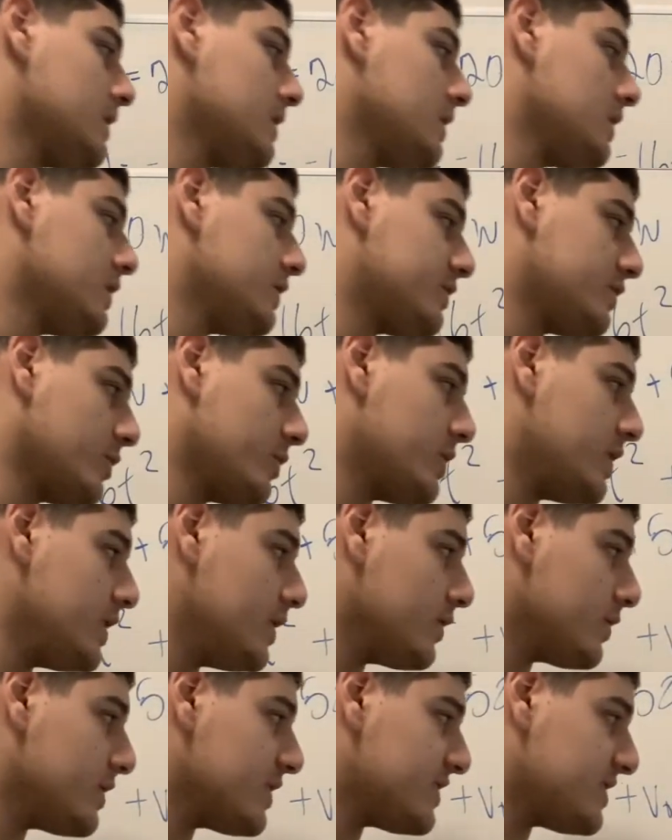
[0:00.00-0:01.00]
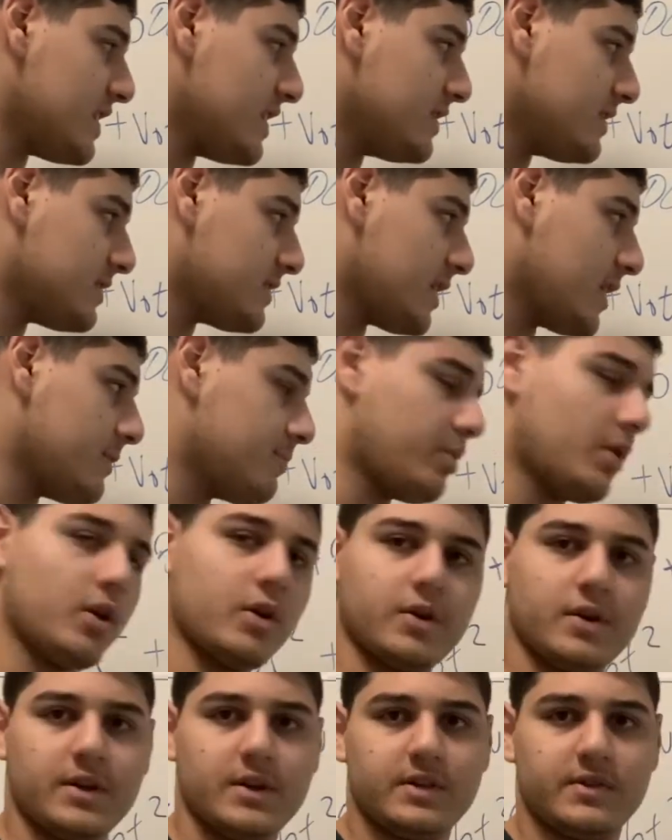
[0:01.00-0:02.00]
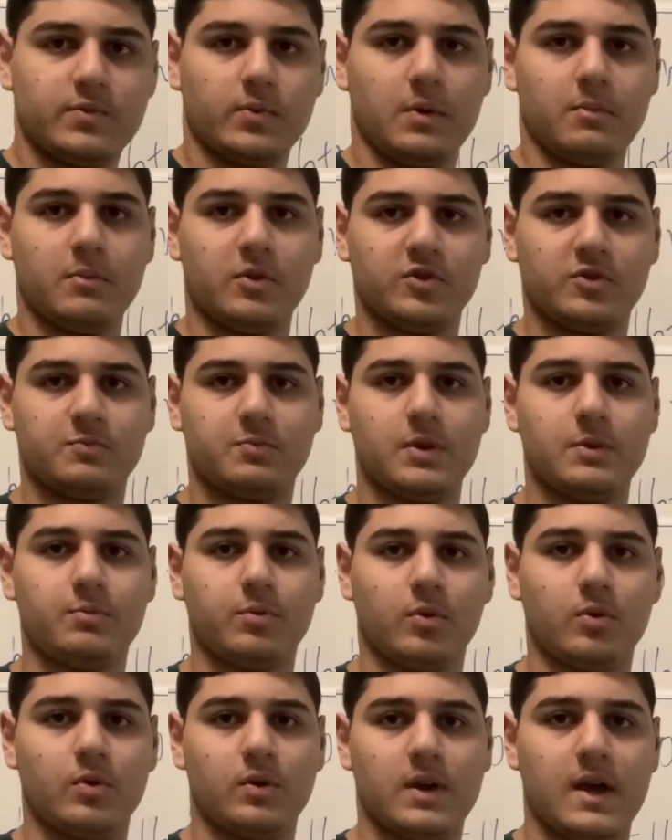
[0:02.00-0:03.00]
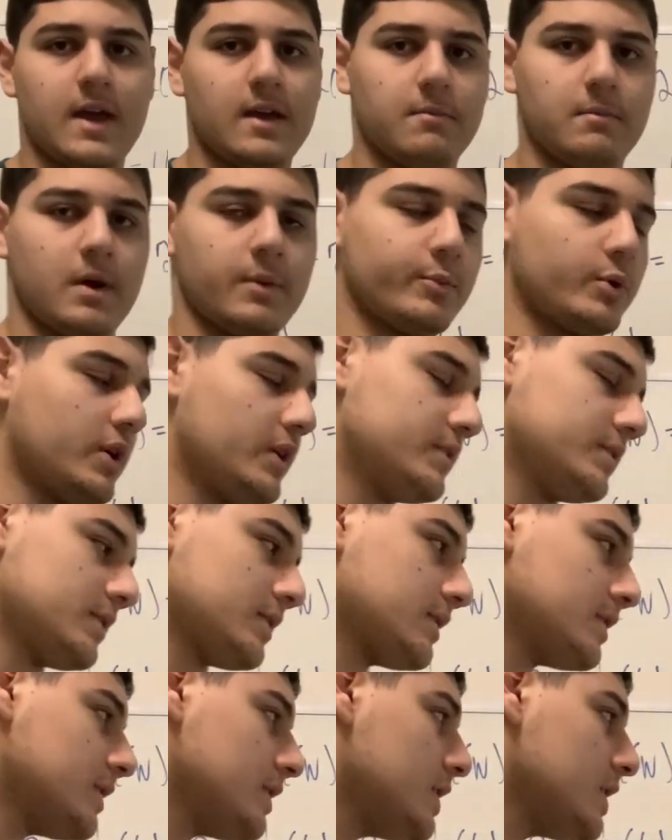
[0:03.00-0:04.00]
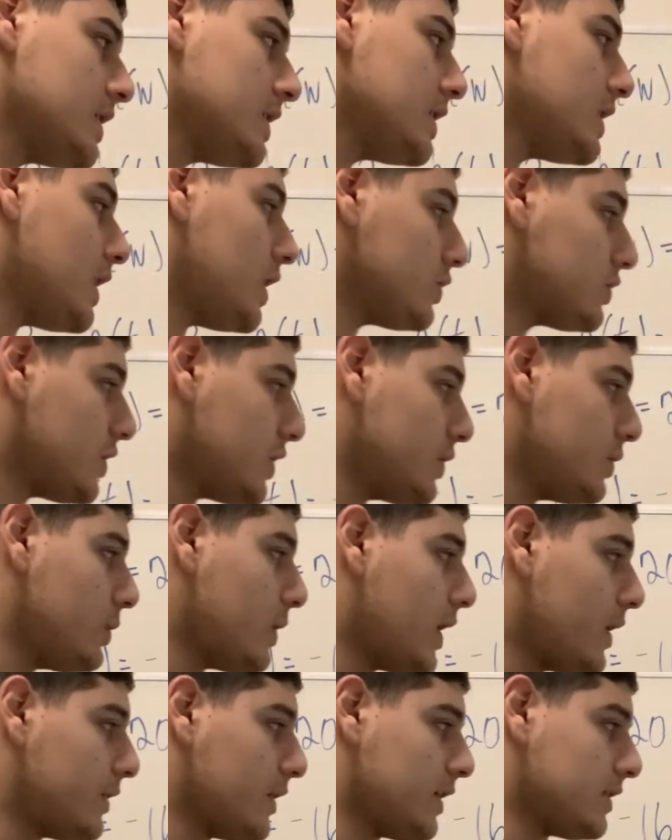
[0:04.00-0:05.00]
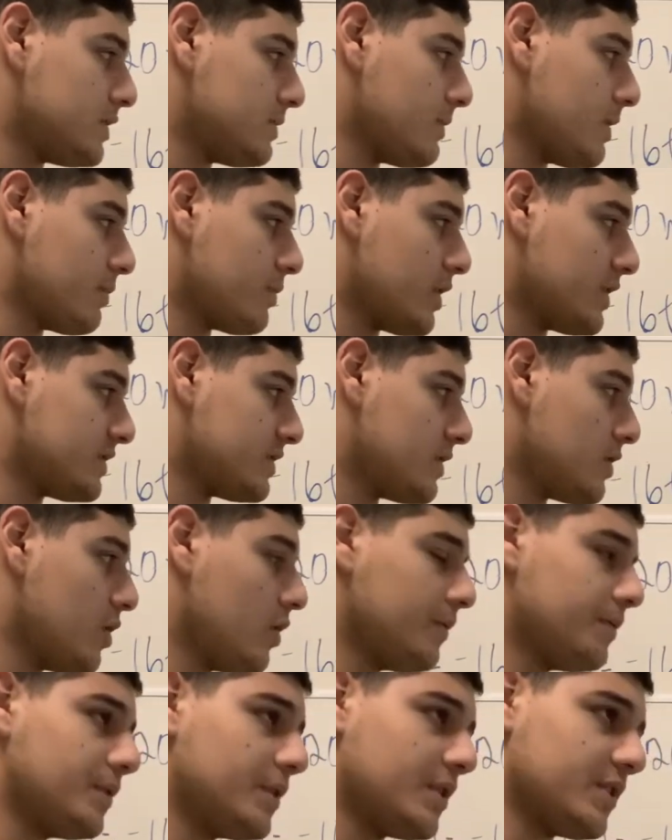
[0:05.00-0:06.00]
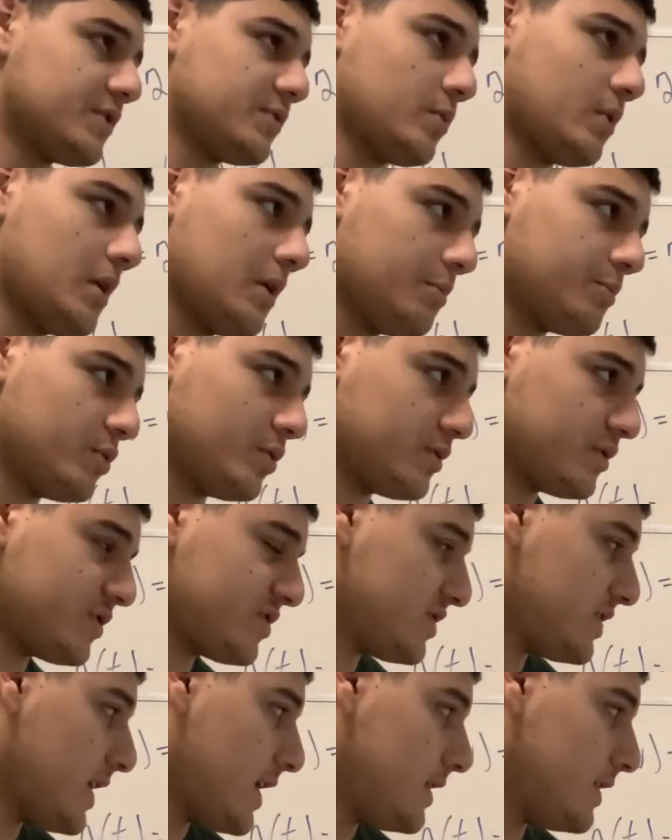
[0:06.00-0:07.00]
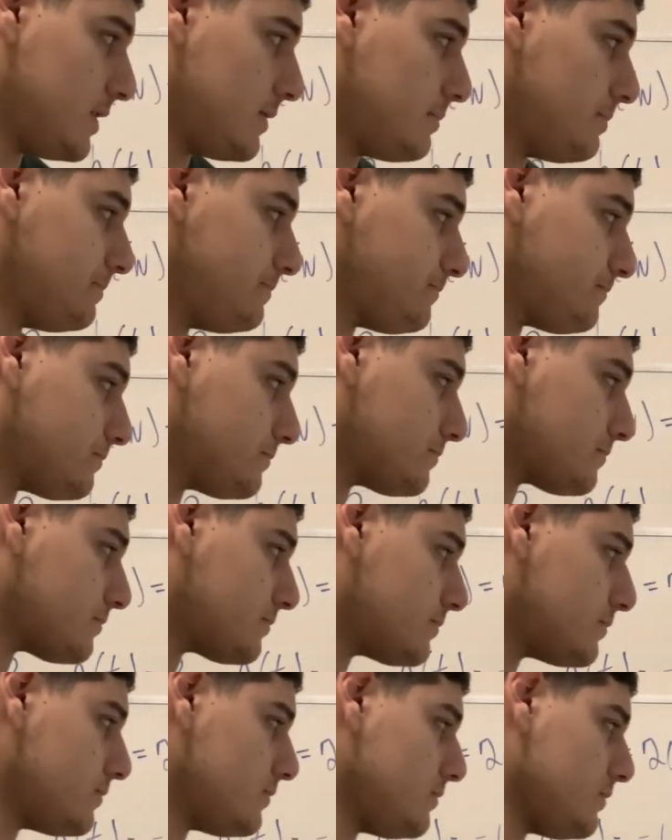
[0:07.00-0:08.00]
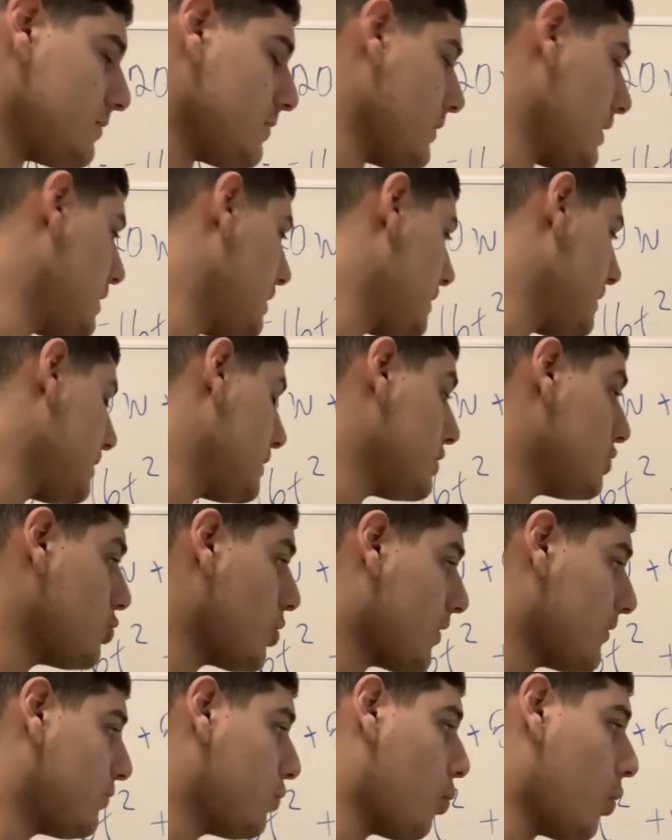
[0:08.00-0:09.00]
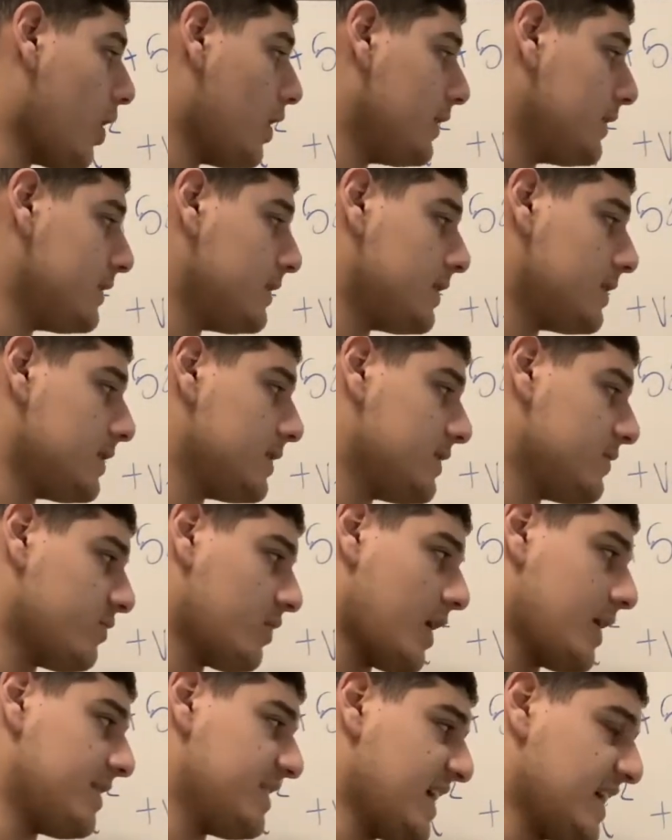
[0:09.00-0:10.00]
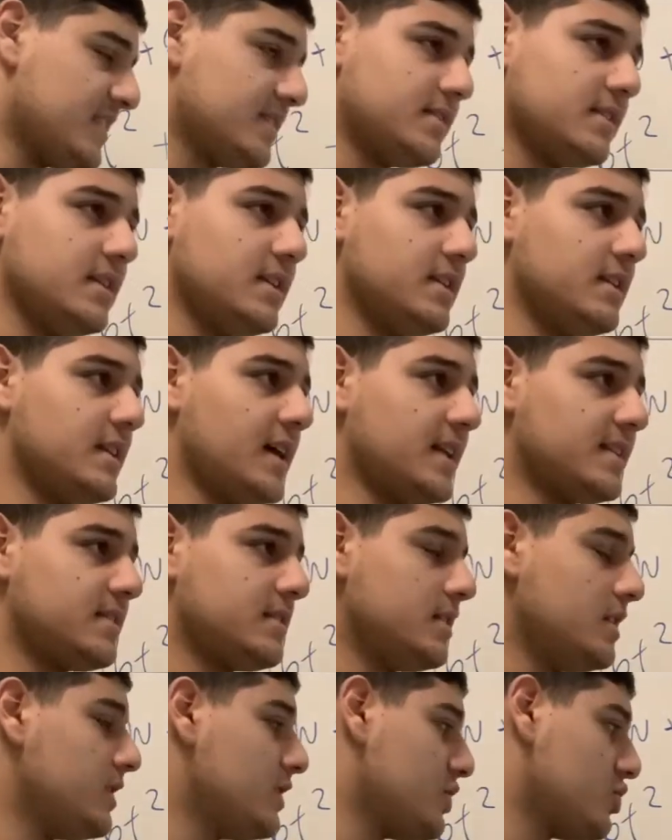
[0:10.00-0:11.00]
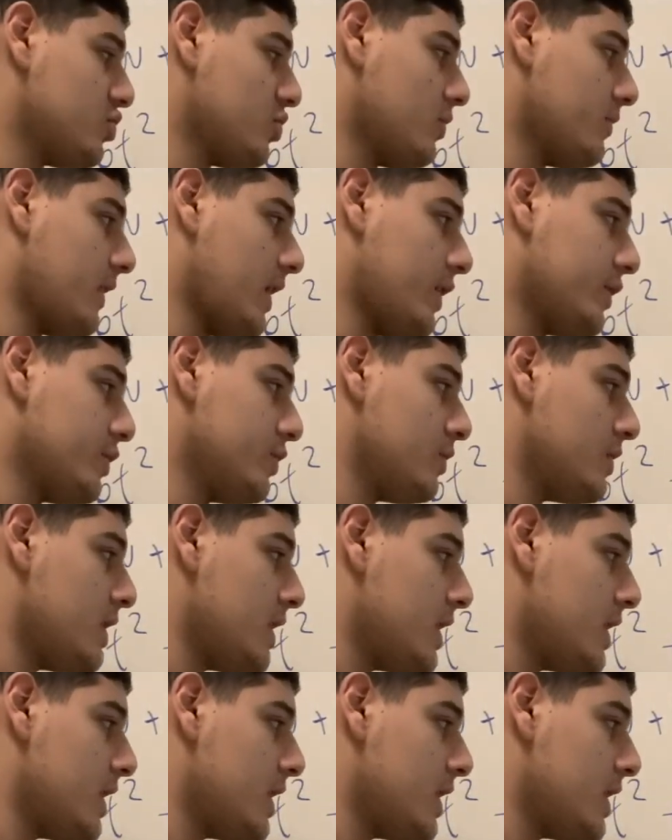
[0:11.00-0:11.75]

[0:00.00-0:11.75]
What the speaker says: So here, this inside part is what most people hate memorizing. I'll tell you how not to memorize it. Hopefully this will help you understand it. You have 1, right? That's the initial value.